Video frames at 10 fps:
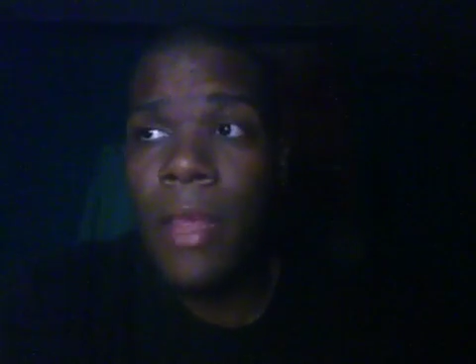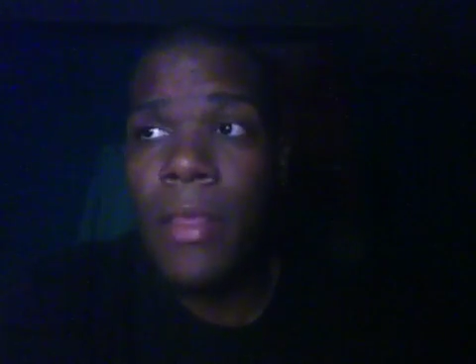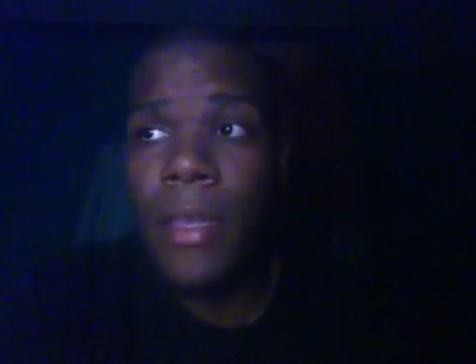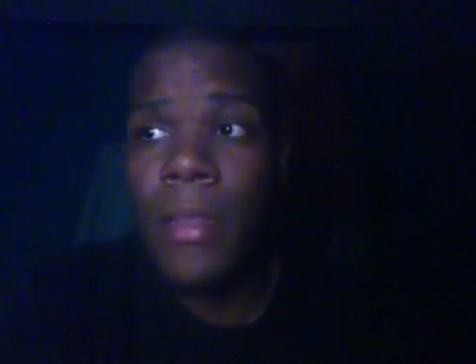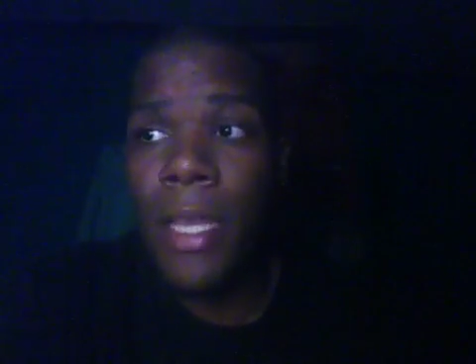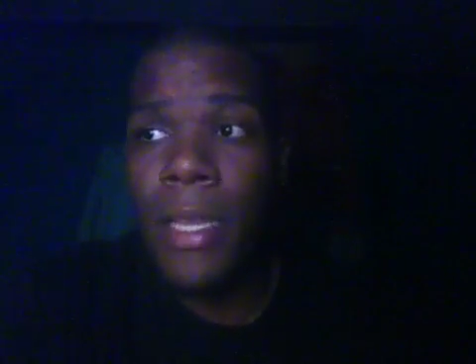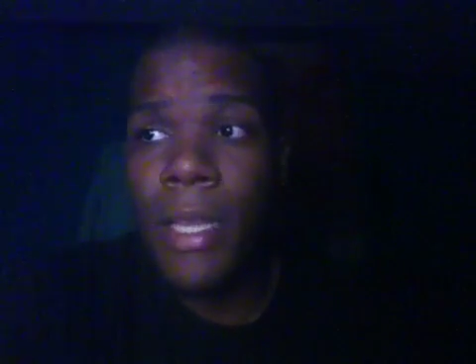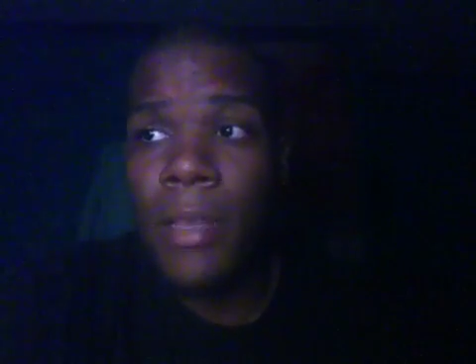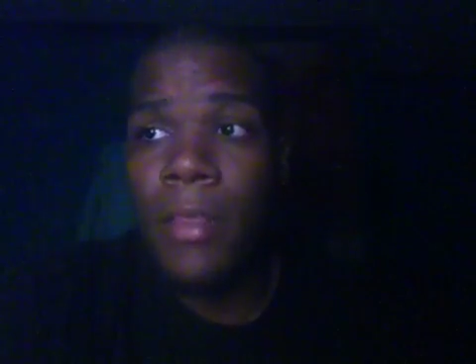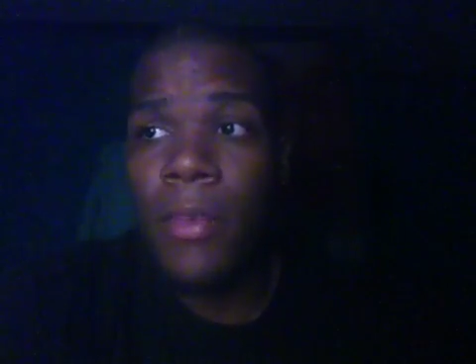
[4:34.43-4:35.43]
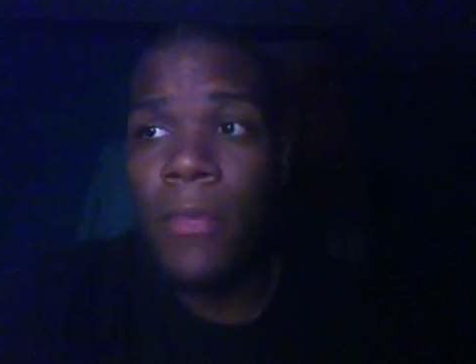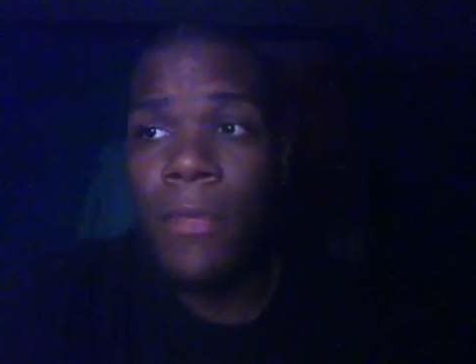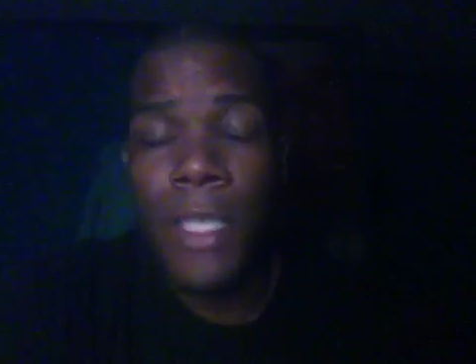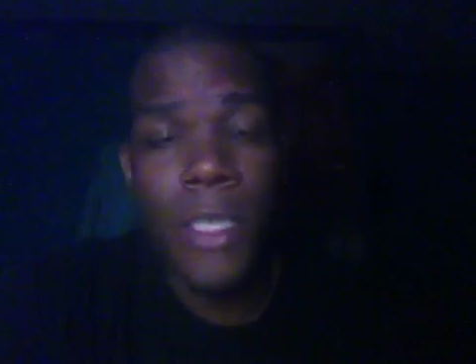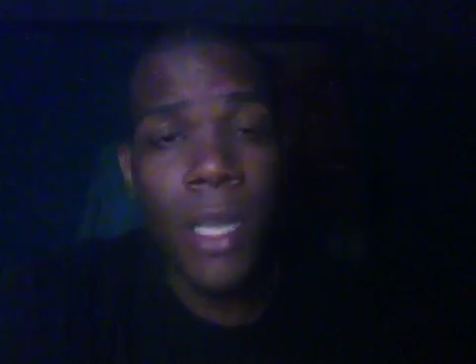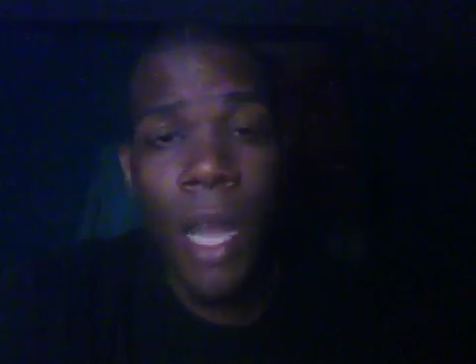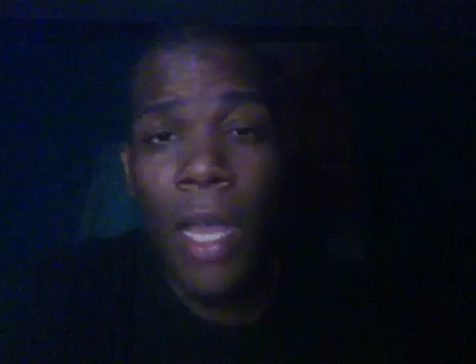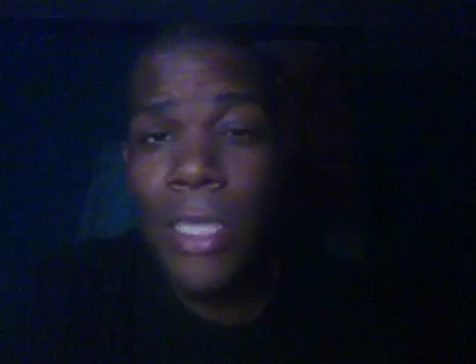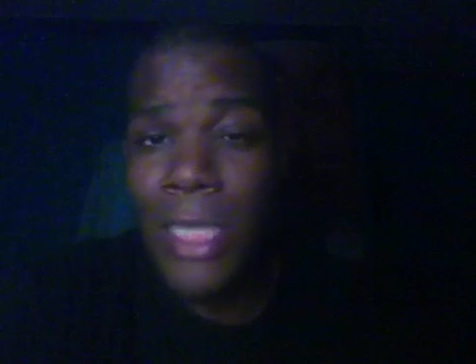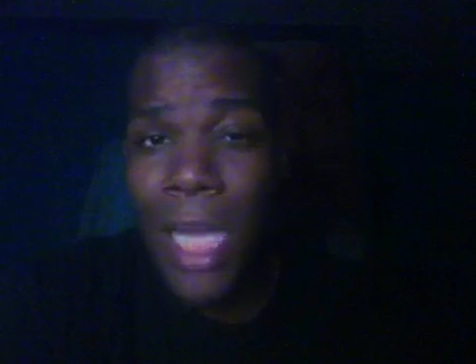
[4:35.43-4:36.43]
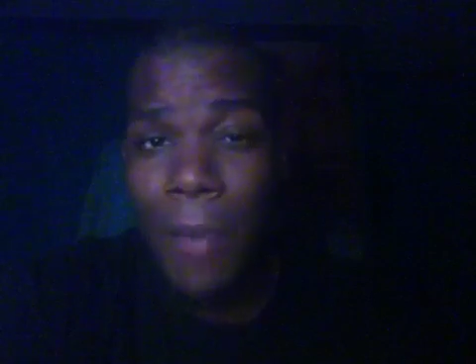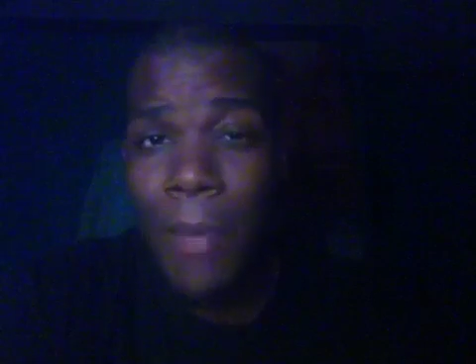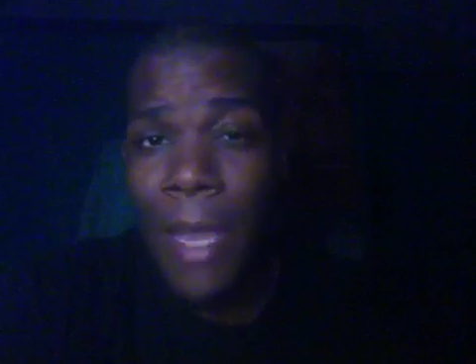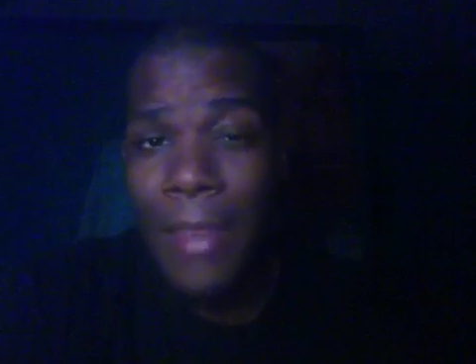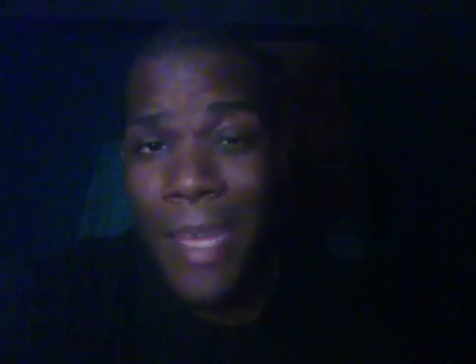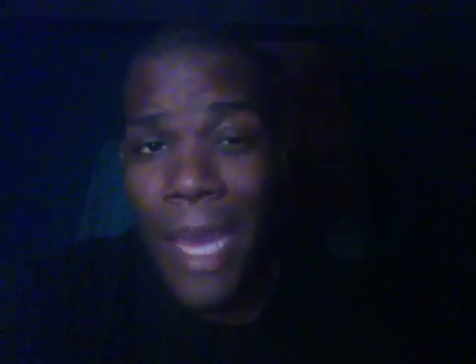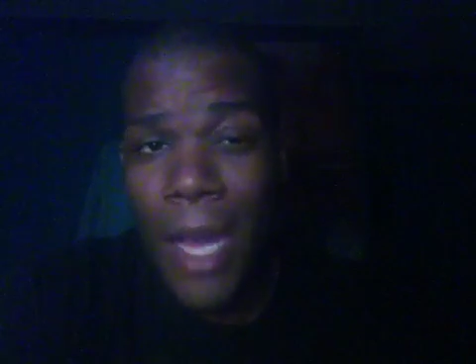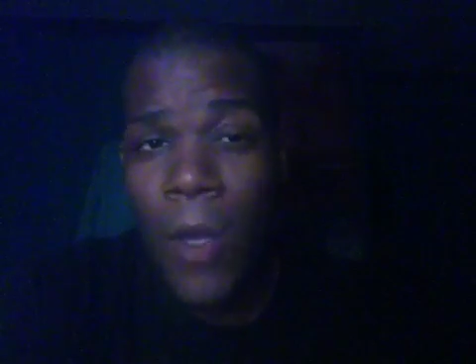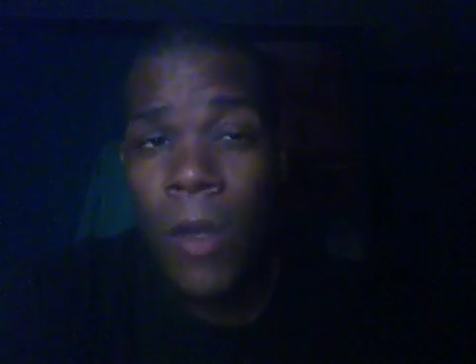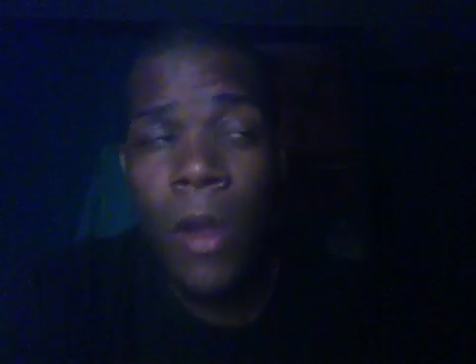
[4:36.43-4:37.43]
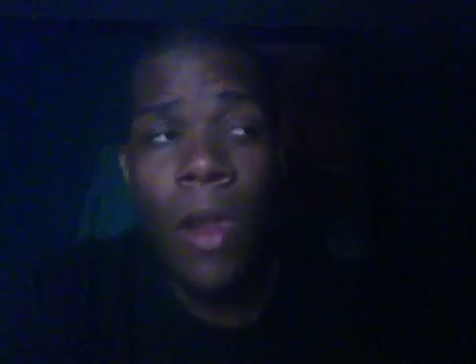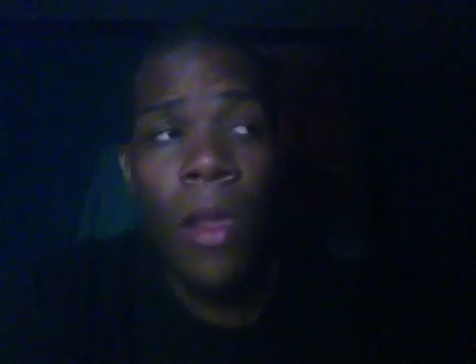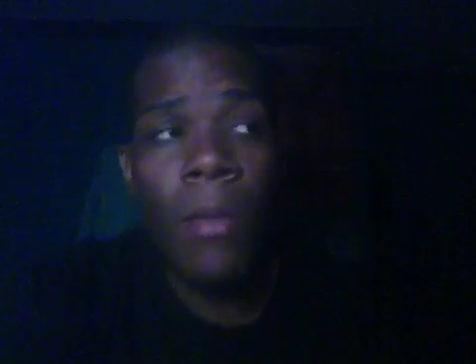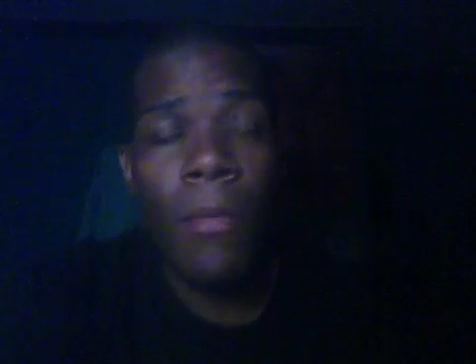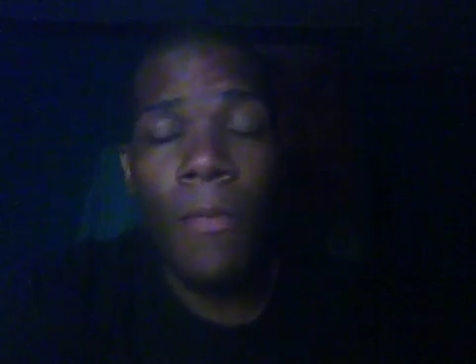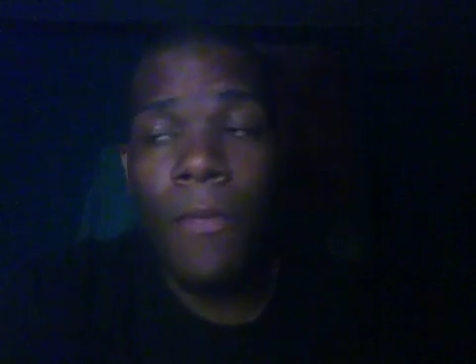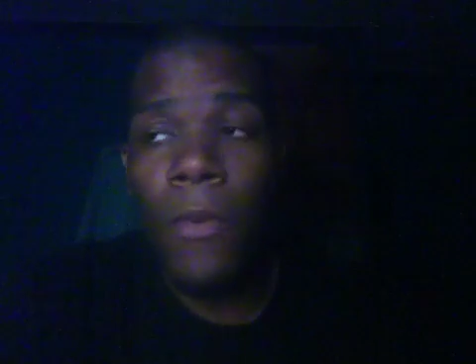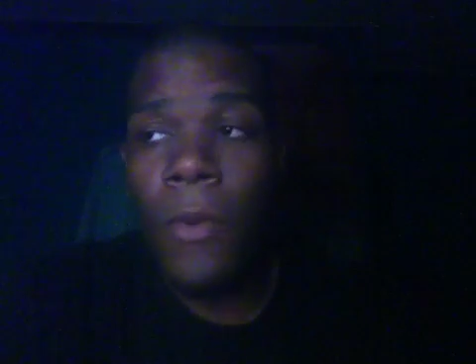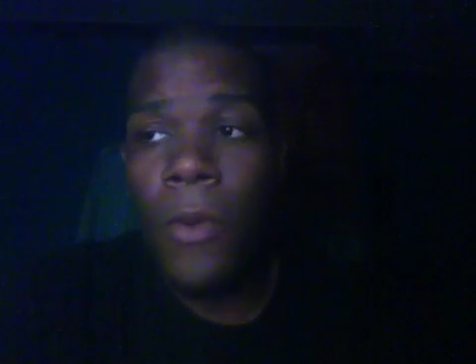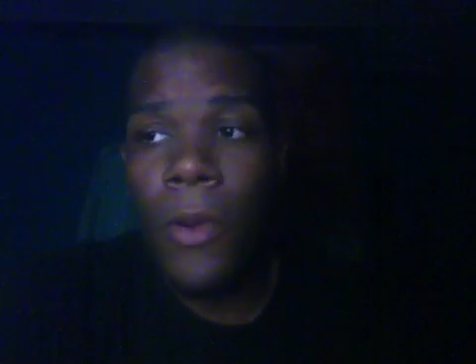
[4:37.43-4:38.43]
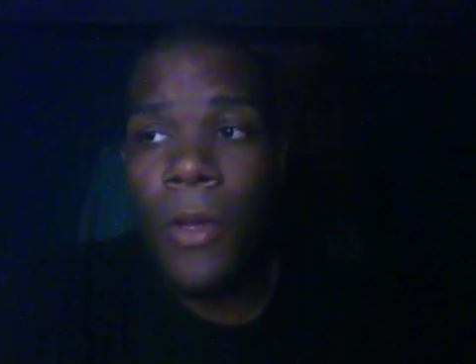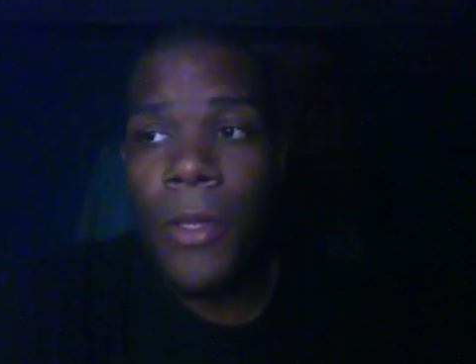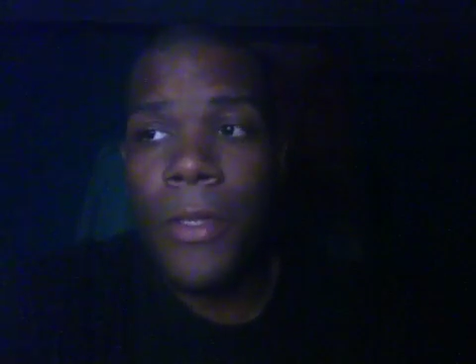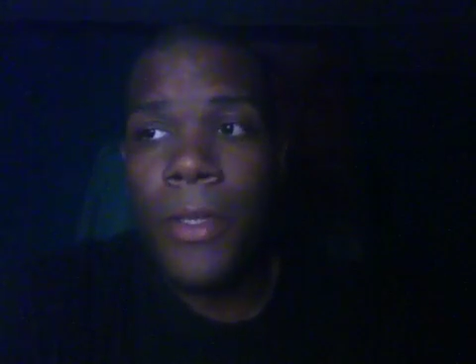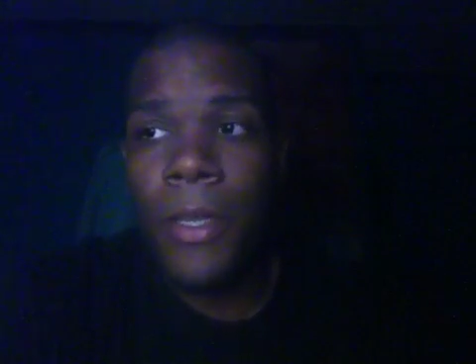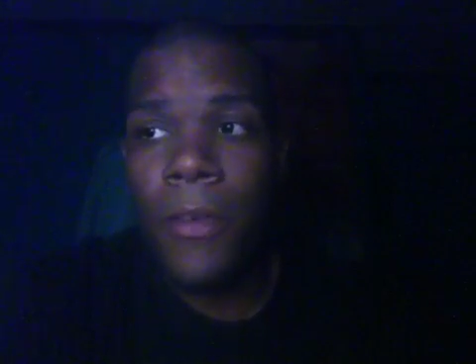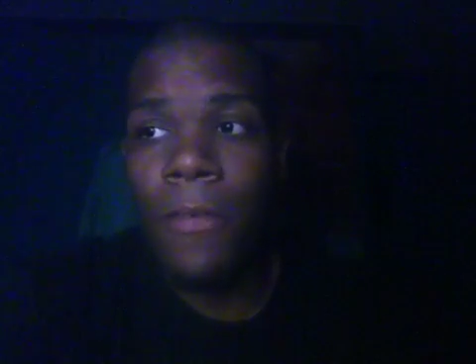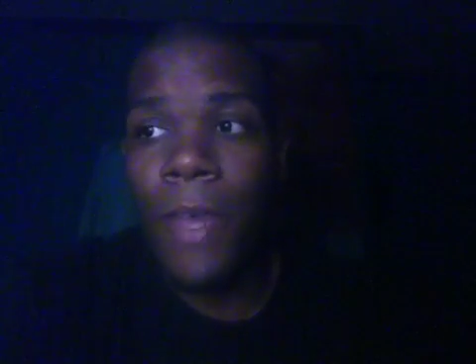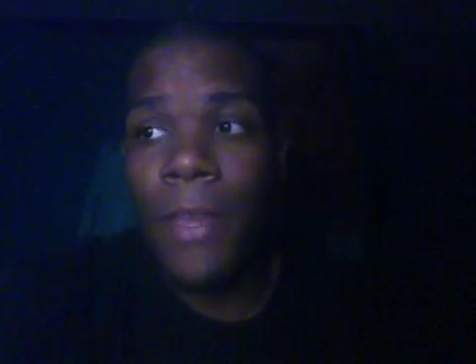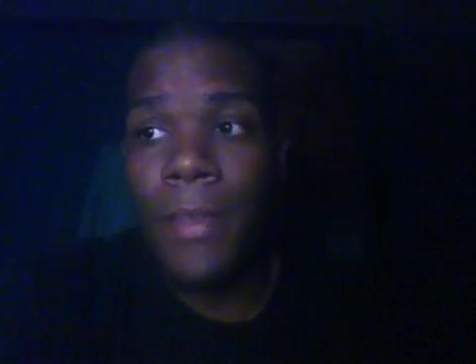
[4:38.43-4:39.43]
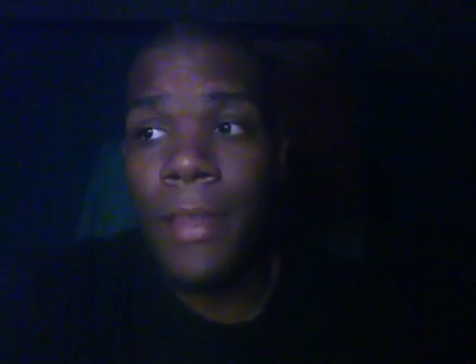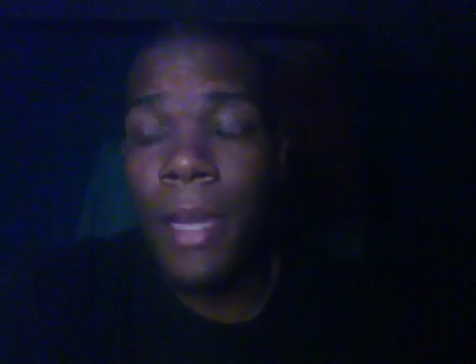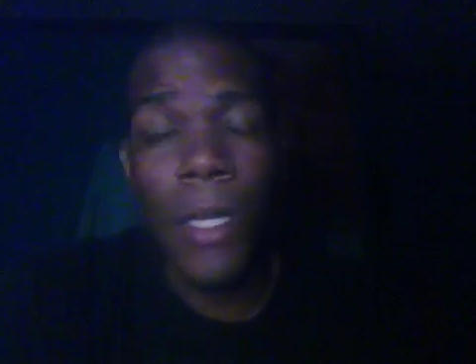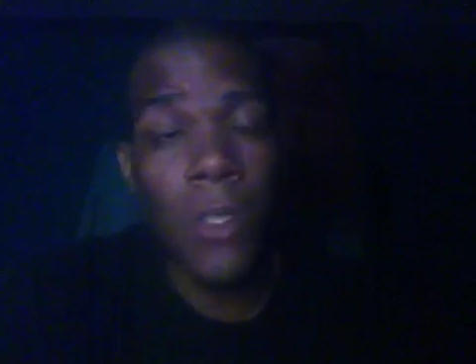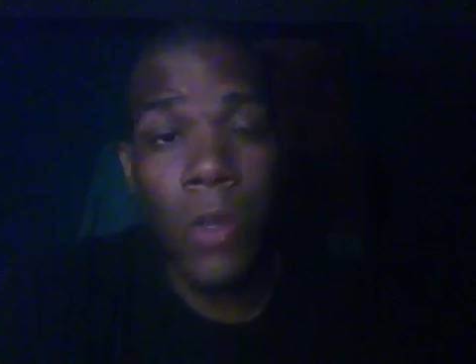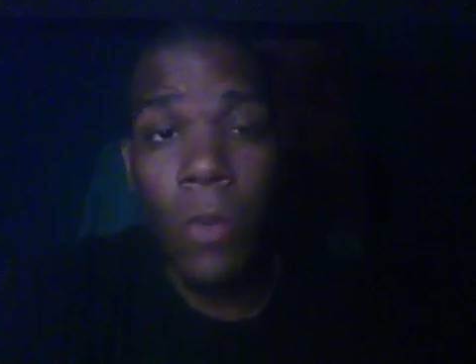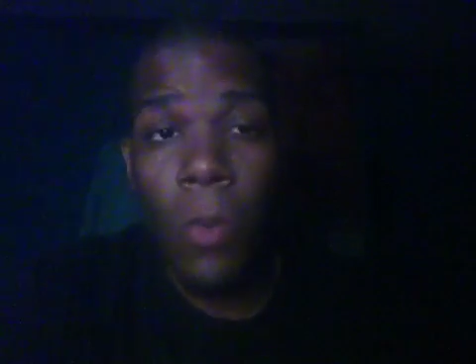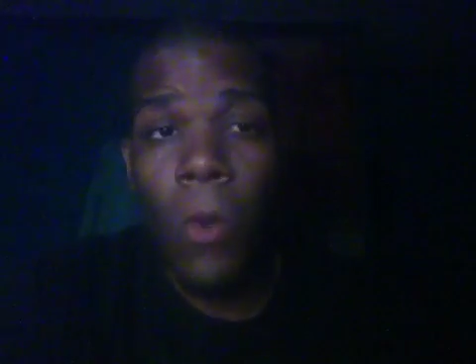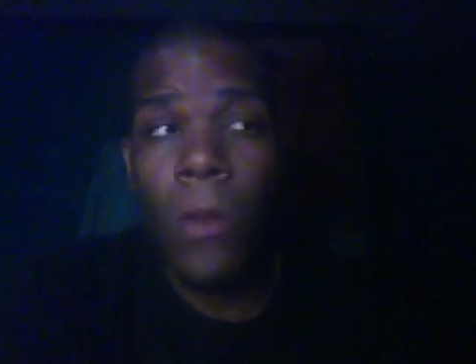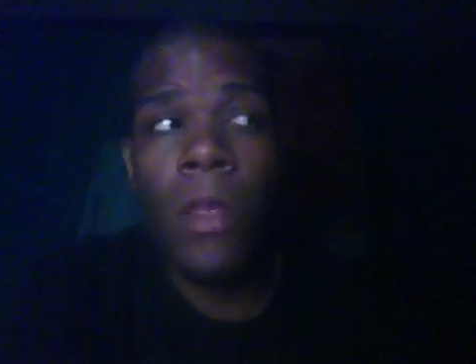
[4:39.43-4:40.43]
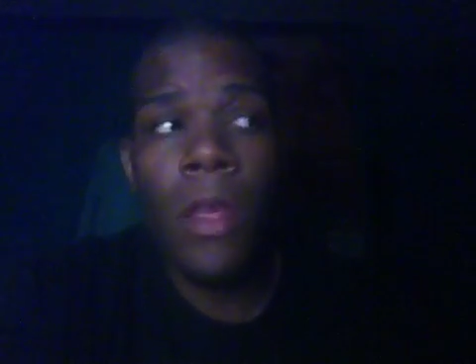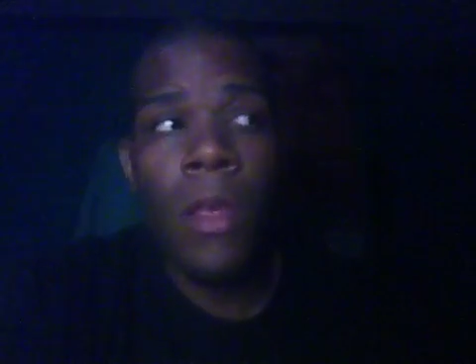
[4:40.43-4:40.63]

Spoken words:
I think that he needs to avenge the loss of Jean Pascal before facing the Andre Ward.